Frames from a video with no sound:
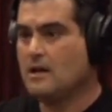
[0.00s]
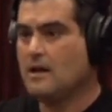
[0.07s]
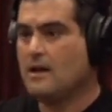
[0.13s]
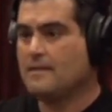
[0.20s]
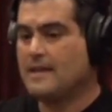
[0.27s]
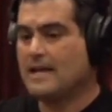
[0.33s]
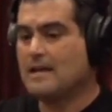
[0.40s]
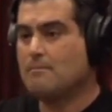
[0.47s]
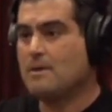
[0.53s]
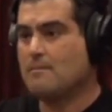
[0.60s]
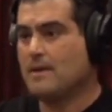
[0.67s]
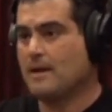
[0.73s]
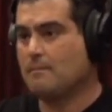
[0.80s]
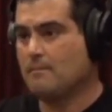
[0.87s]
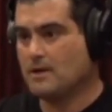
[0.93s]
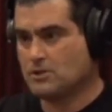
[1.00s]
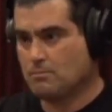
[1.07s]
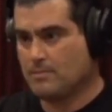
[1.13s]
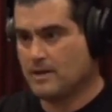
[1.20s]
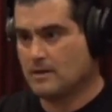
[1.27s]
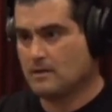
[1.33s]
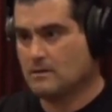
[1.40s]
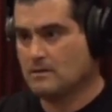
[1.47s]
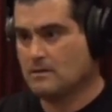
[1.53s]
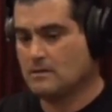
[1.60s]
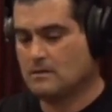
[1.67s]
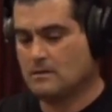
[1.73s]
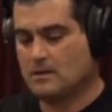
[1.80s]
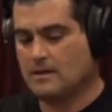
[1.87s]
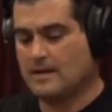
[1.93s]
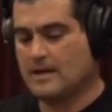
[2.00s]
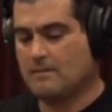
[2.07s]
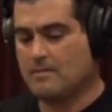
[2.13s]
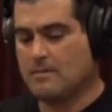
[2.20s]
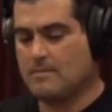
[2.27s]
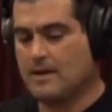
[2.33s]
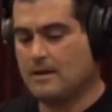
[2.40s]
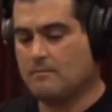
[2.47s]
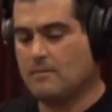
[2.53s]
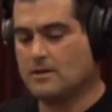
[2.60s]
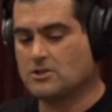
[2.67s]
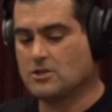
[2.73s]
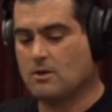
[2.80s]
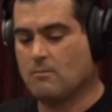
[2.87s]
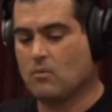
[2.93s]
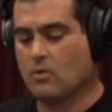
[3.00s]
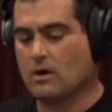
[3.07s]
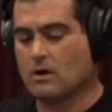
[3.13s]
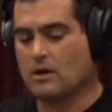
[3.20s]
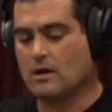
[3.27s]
They can be made much bigger they can be made much more